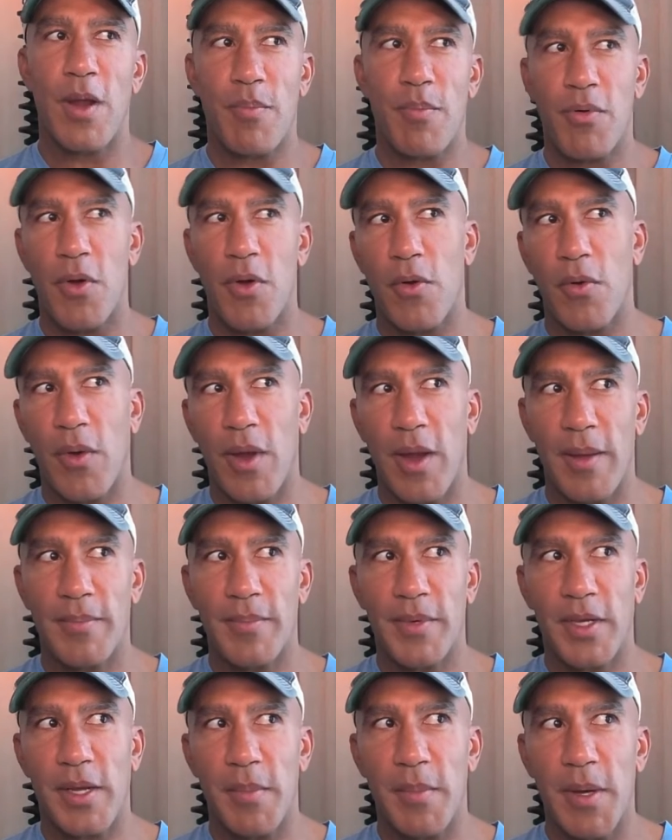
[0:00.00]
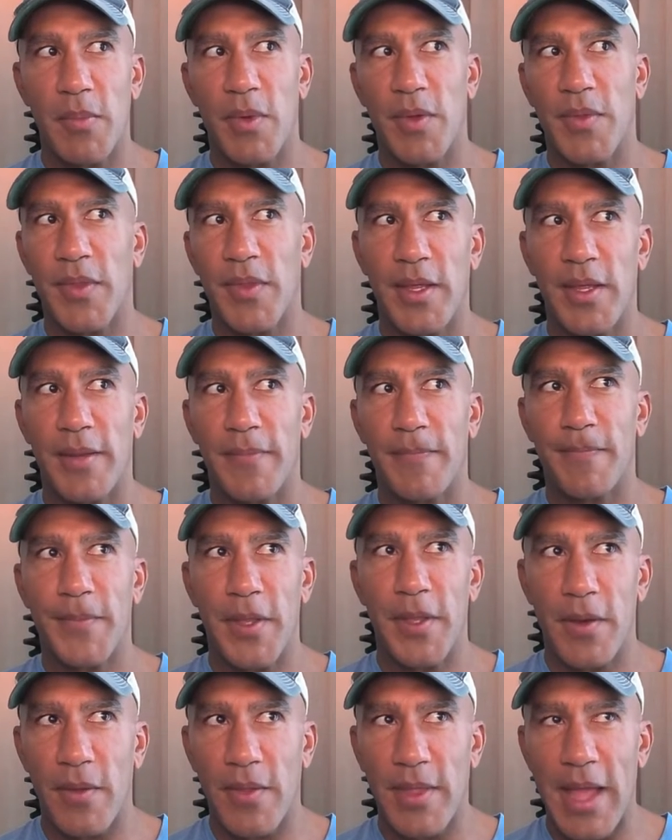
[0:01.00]
write a program to come up with the
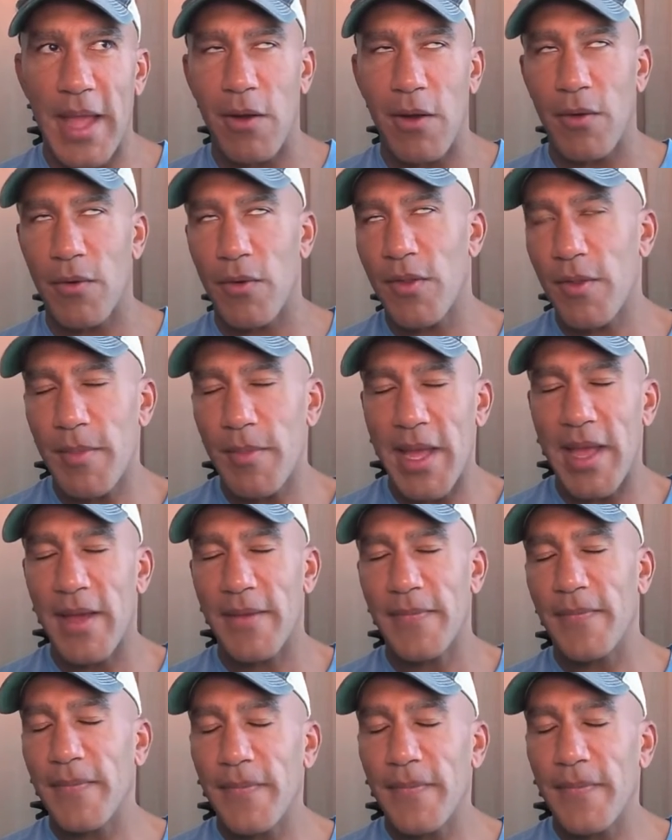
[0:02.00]
you know the algorithm I